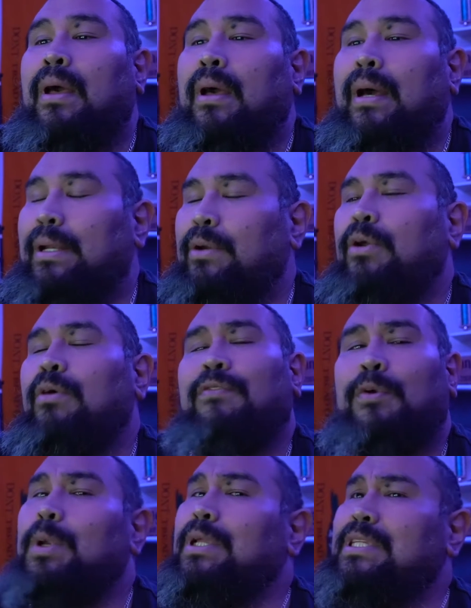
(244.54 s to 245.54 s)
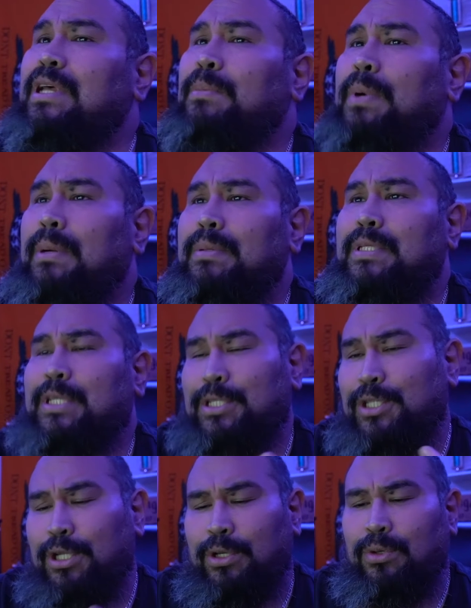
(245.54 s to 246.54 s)
I don't know, for resale purposes
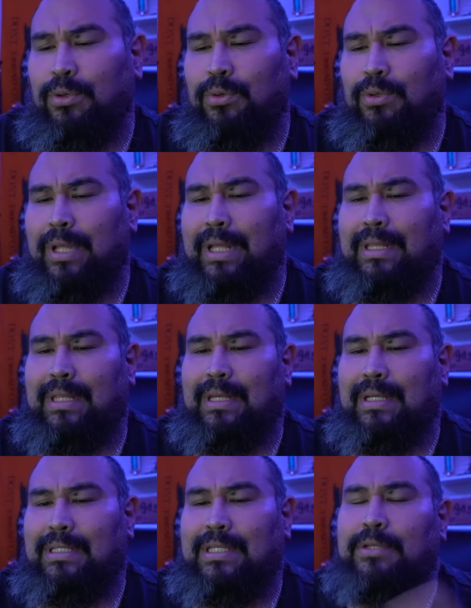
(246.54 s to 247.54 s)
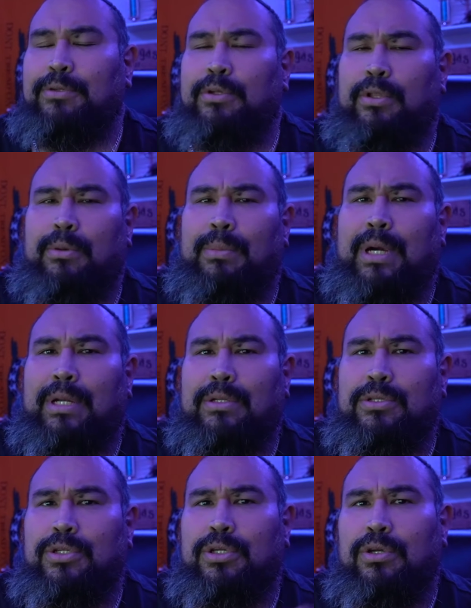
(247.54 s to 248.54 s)
too, like the cellular
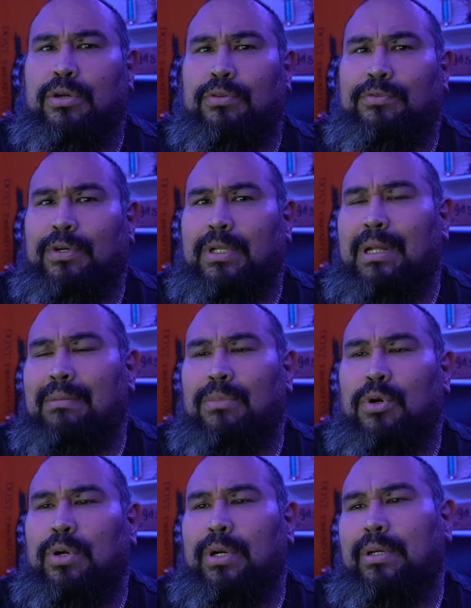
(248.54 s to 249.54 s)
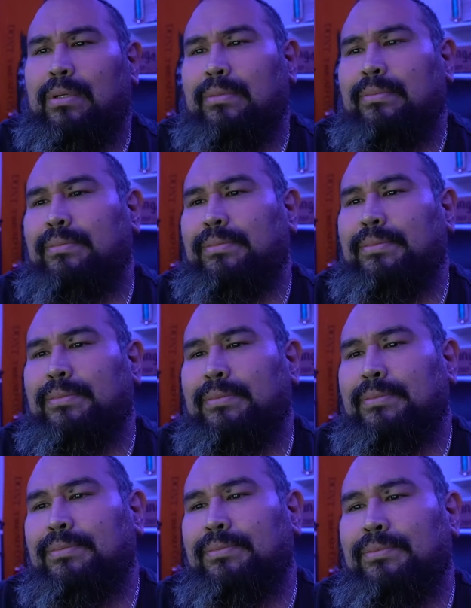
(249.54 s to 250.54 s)
models do go for a lot more,
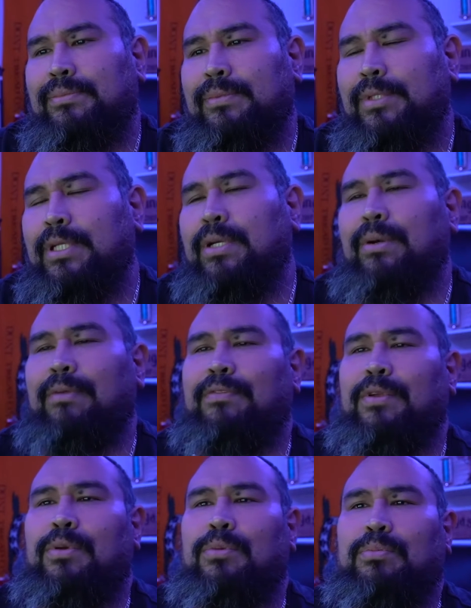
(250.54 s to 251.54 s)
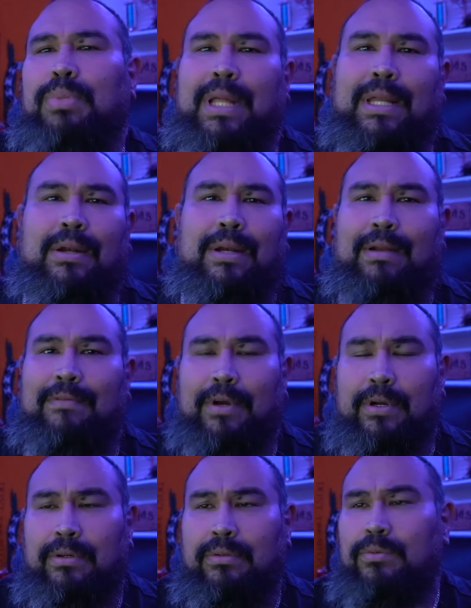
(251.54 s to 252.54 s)
if you plan on
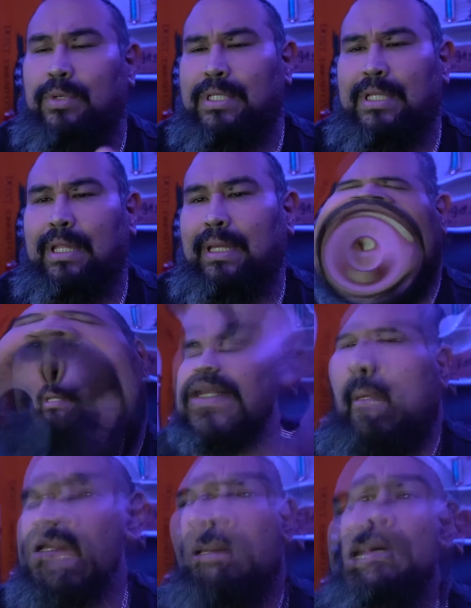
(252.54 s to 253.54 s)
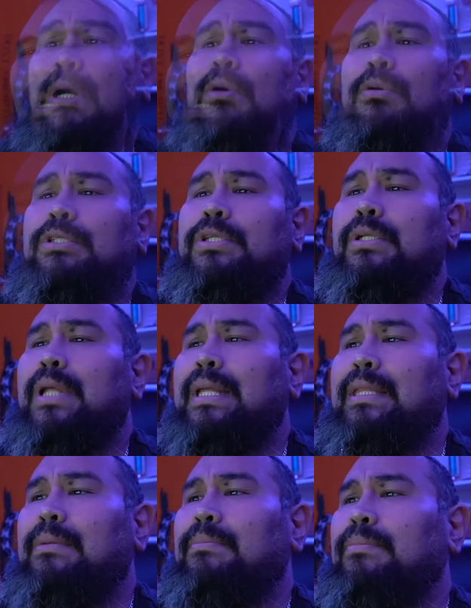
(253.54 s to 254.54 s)
never reselling it. But going to
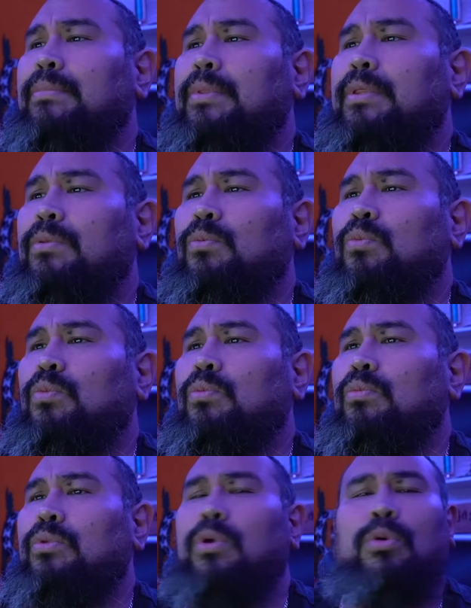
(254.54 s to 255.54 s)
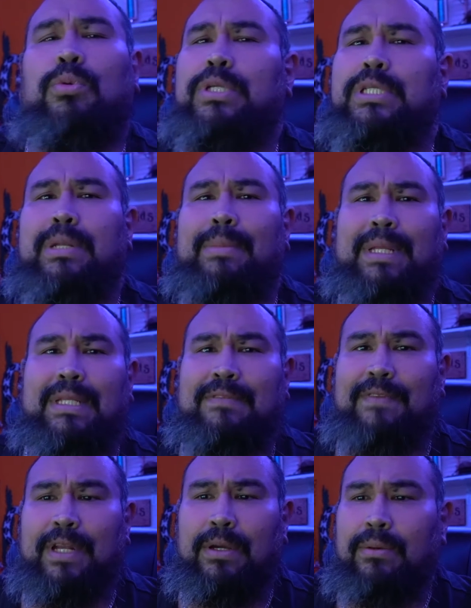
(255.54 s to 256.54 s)
like the whole reason I made this
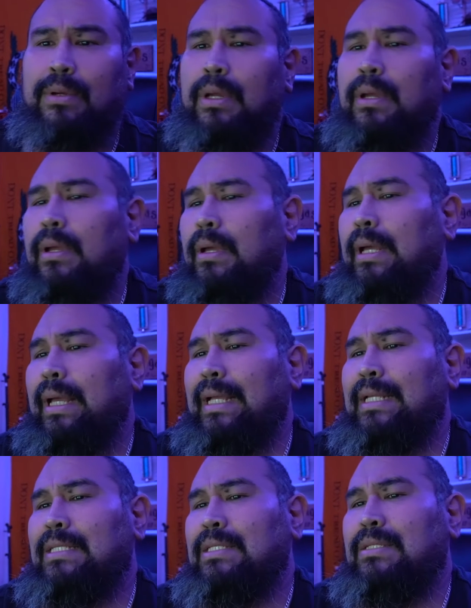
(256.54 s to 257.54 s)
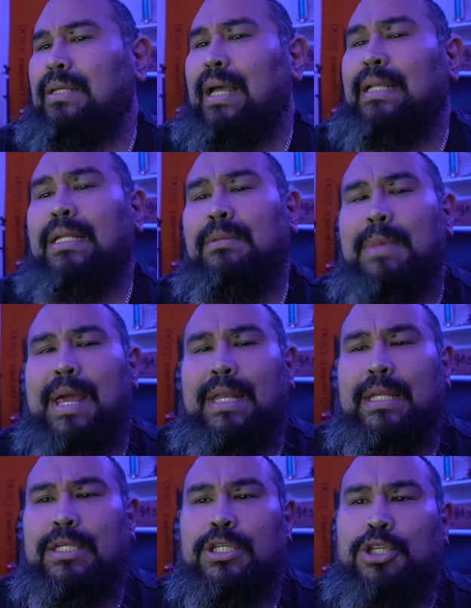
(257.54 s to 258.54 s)
video is I did
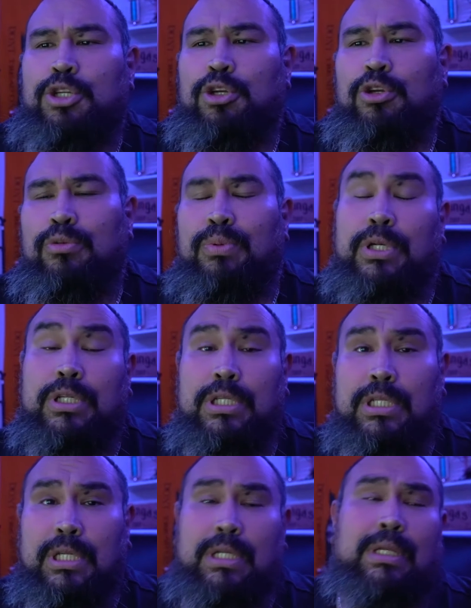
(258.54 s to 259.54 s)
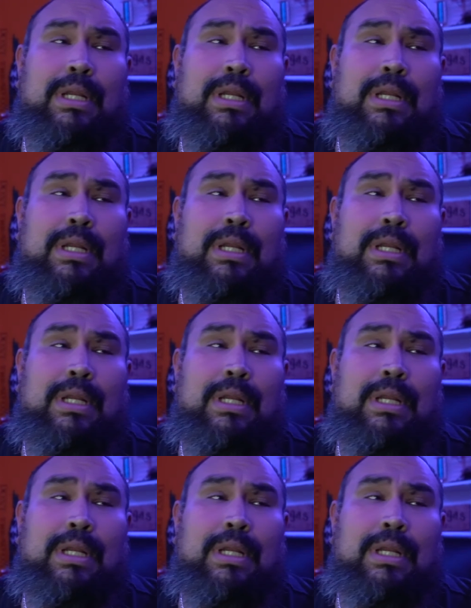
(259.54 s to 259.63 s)
manage to purchase an